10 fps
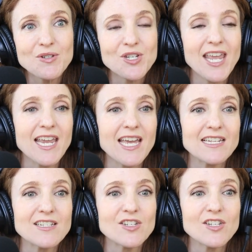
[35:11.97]
and
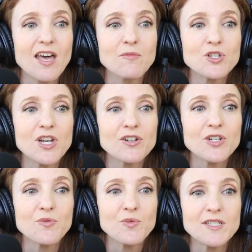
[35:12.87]
to help share your
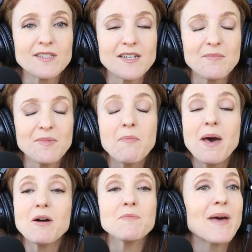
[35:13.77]
wisdom
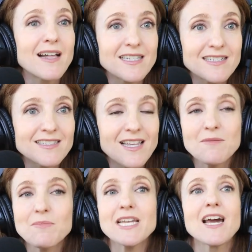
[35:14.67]
about balance and
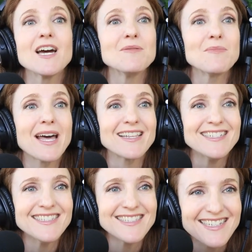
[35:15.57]
being
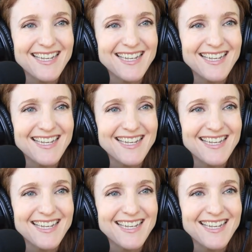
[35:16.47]
unbalanced